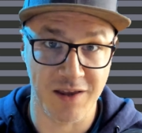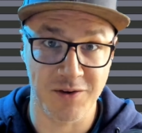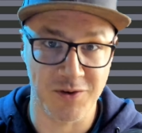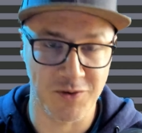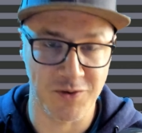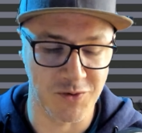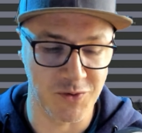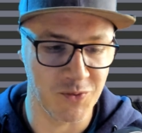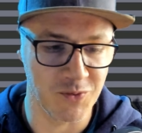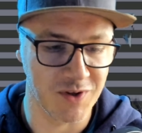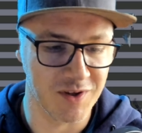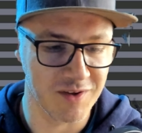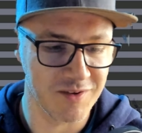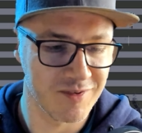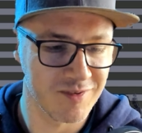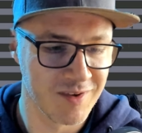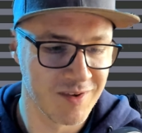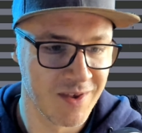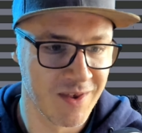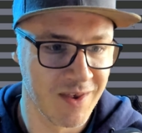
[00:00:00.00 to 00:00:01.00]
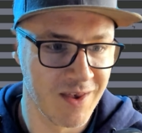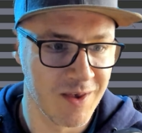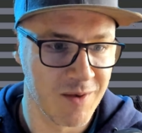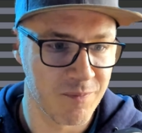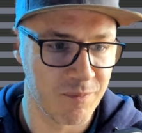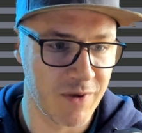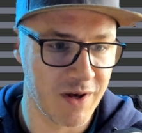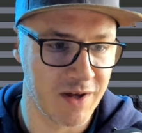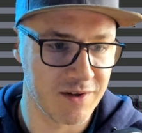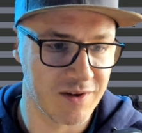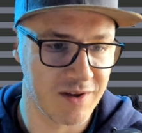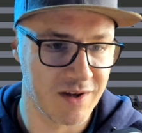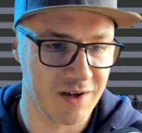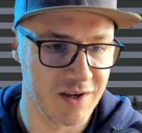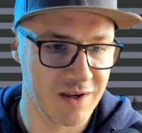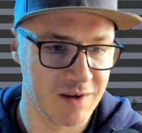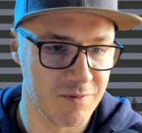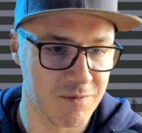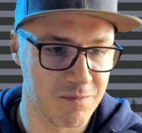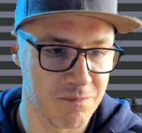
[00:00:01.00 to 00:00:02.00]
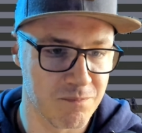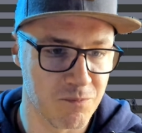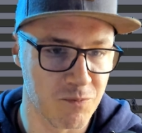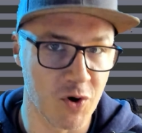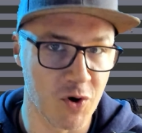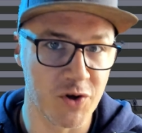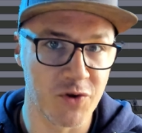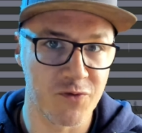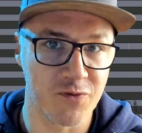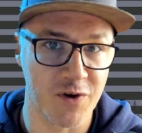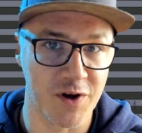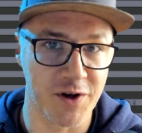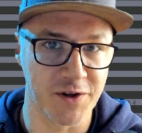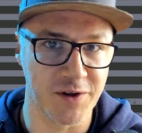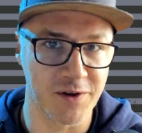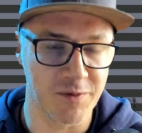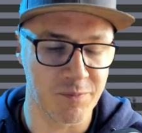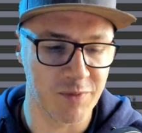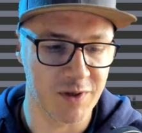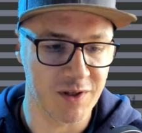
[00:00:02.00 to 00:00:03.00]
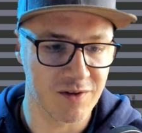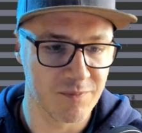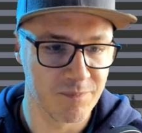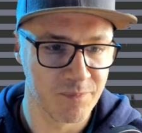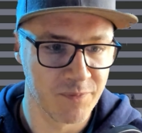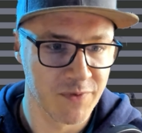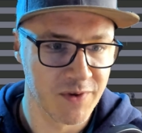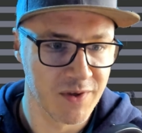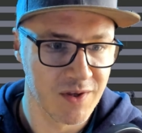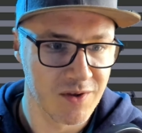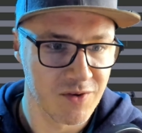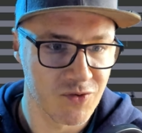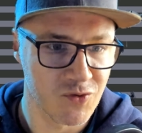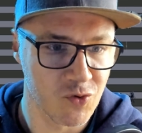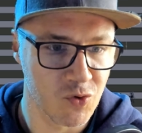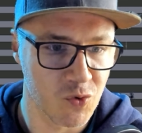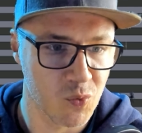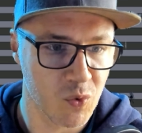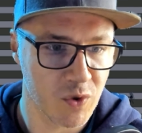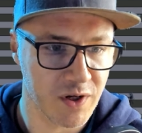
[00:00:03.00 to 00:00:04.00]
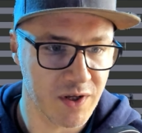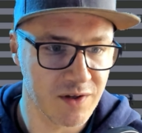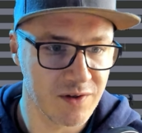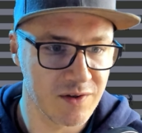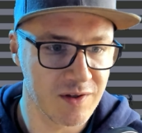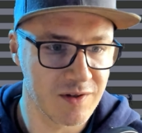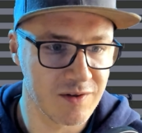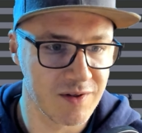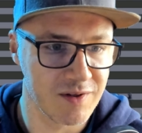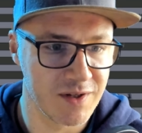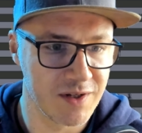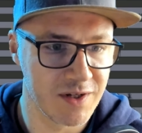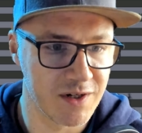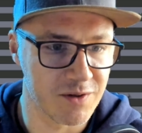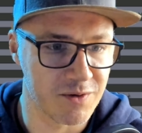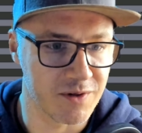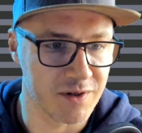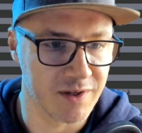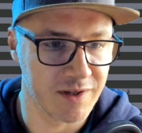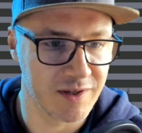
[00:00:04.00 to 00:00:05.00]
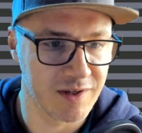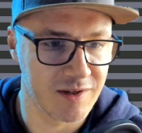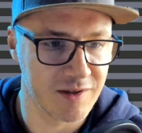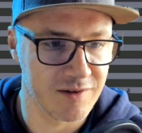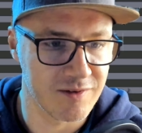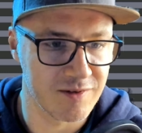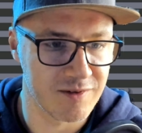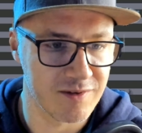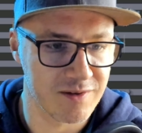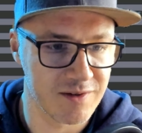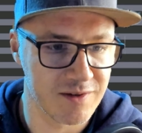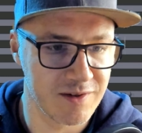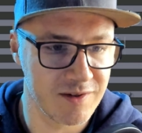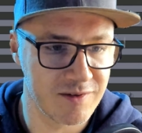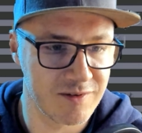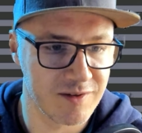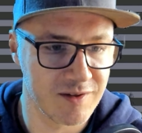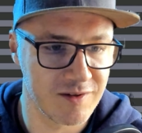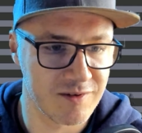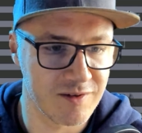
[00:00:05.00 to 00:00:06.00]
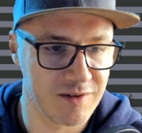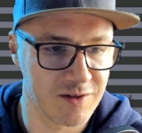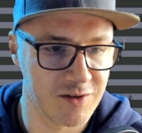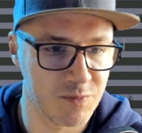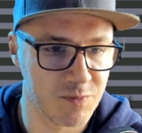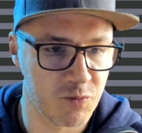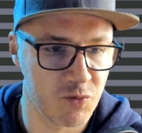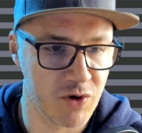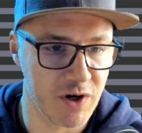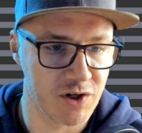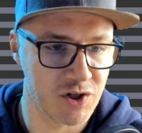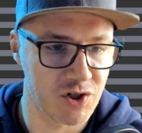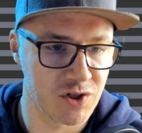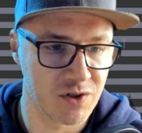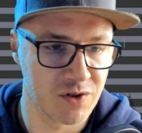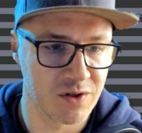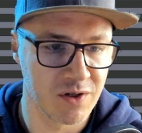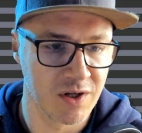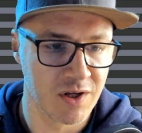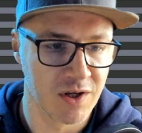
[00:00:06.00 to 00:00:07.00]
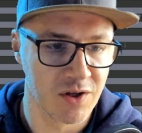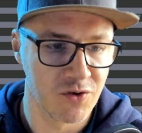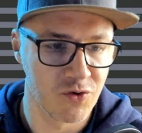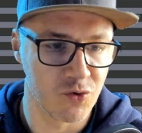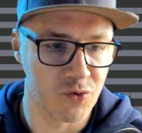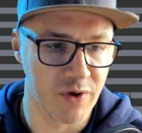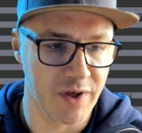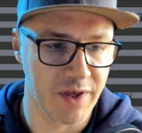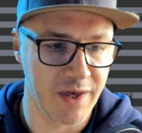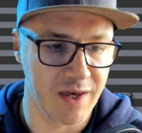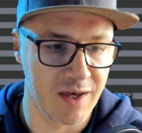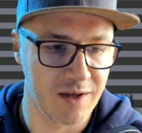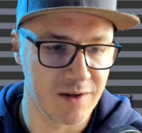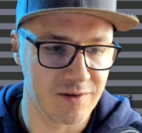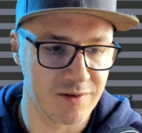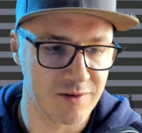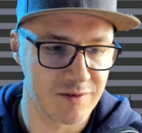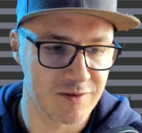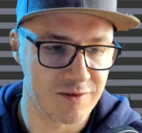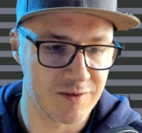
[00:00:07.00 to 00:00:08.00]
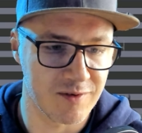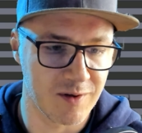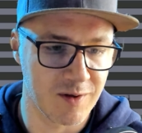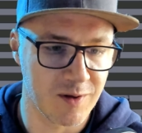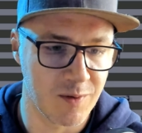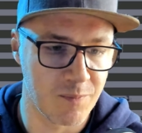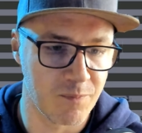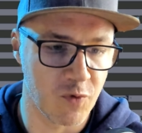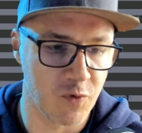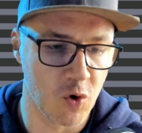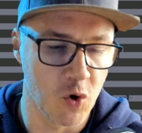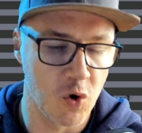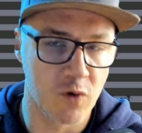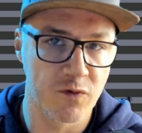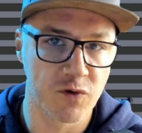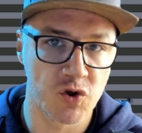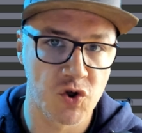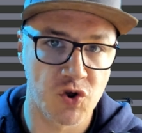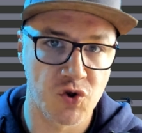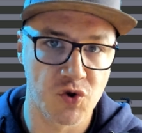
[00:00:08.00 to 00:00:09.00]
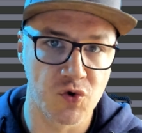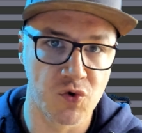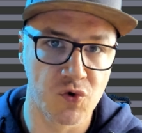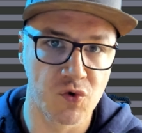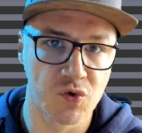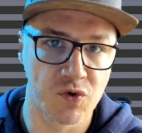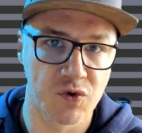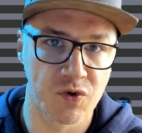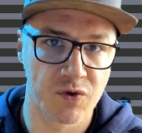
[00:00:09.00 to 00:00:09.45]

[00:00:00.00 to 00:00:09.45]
do this, but I modified it a bit. So what I did here is, this is an expression to add some overshoot